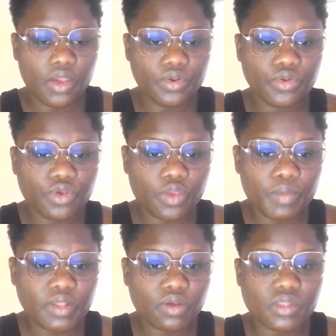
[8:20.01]
The
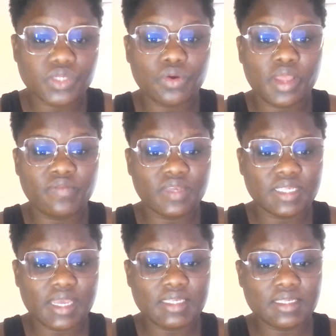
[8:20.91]
document also
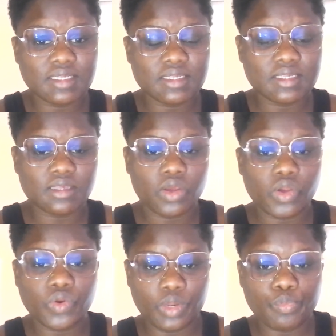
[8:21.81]
emphasizes
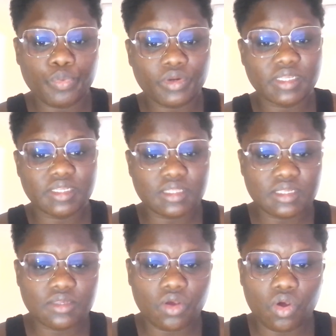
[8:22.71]
the
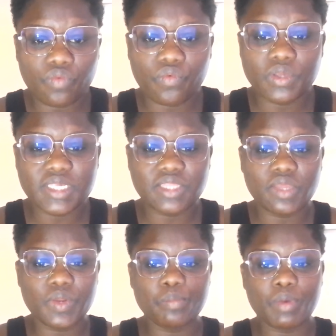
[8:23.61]
importance of
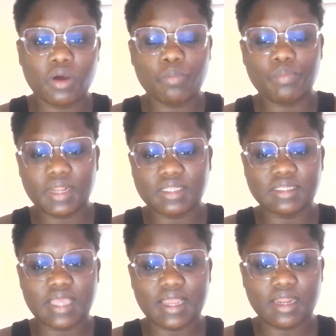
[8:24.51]
considering power plant
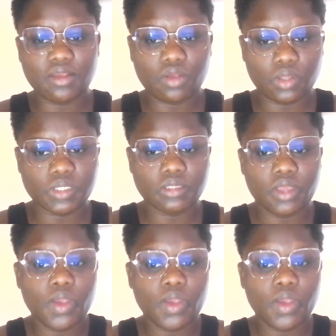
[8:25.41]
cycling costs